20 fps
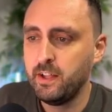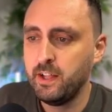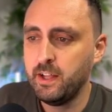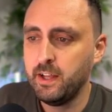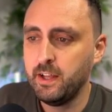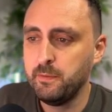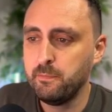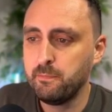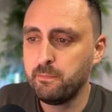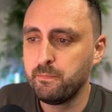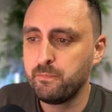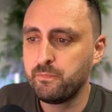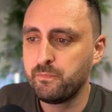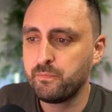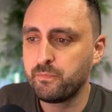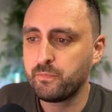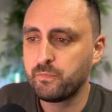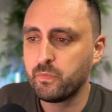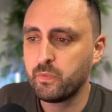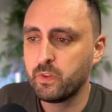and
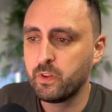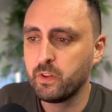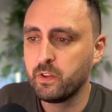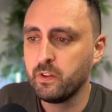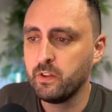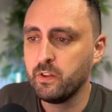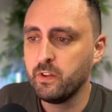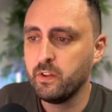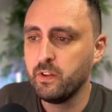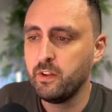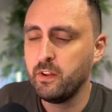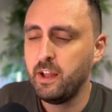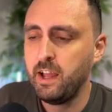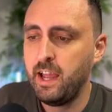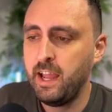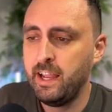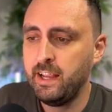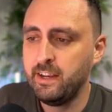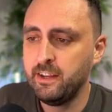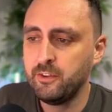
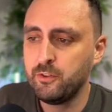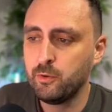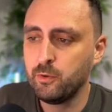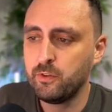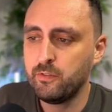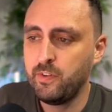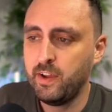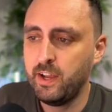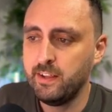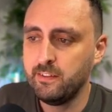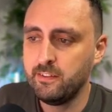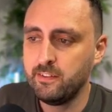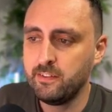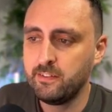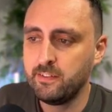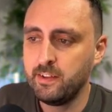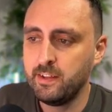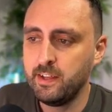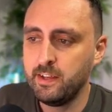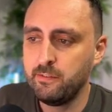it sort of
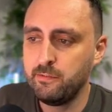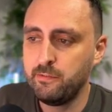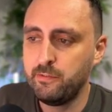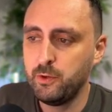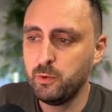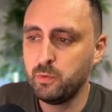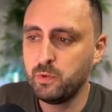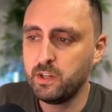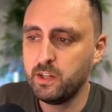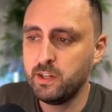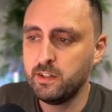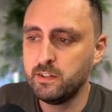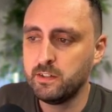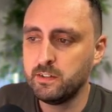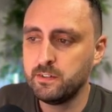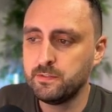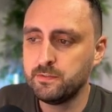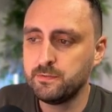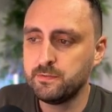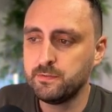has a filter.
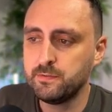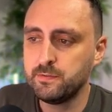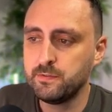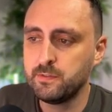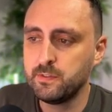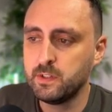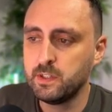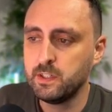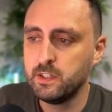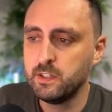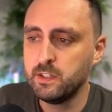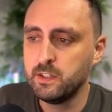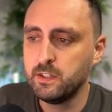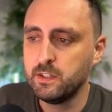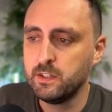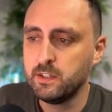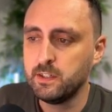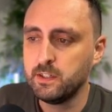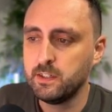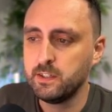
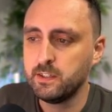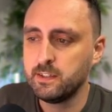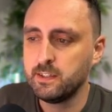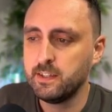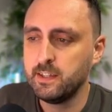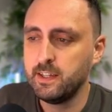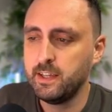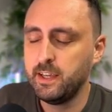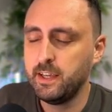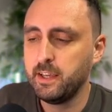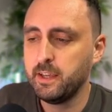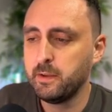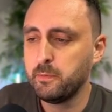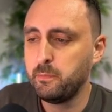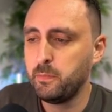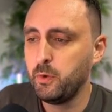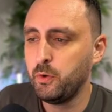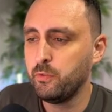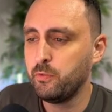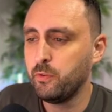That's a
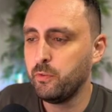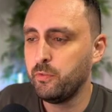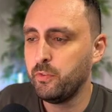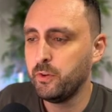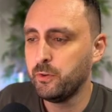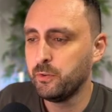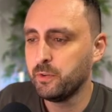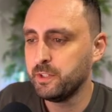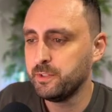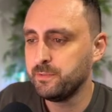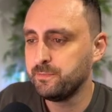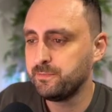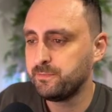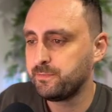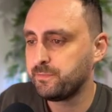beautiful filter